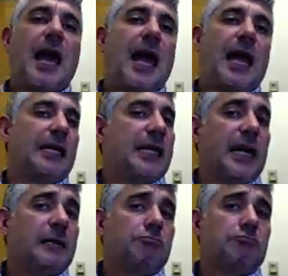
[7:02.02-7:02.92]
and
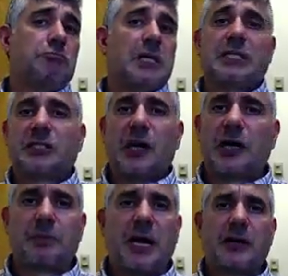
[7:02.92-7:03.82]
yet it's not
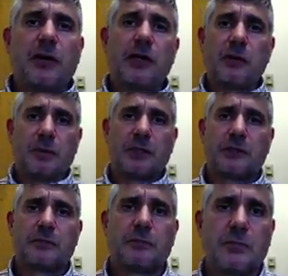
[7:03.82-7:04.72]
a bad argument.
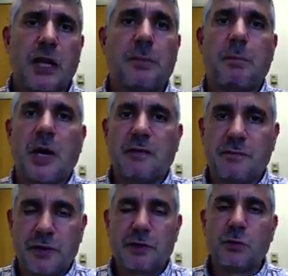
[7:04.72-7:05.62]
It might
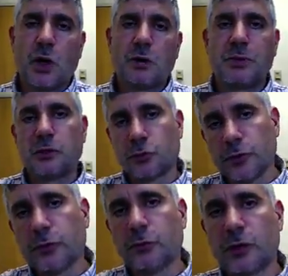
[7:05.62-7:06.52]
very well be
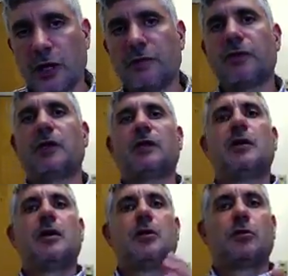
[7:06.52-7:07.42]
true, given
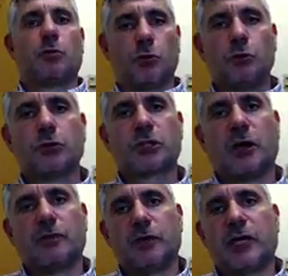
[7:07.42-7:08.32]
the rules
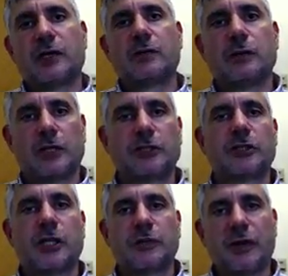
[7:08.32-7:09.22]
governing
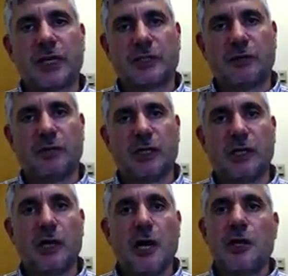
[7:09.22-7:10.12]
legislative
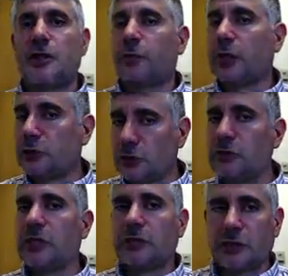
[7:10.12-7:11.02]
activity, that we do
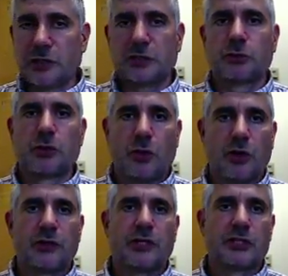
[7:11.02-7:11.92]
need to
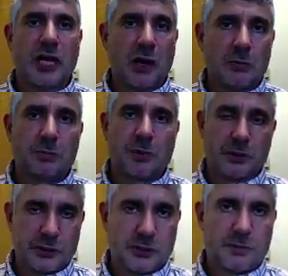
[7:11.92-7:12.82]
disregard this
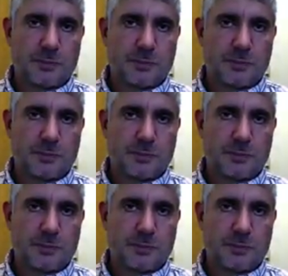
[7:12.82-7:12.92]
outburst.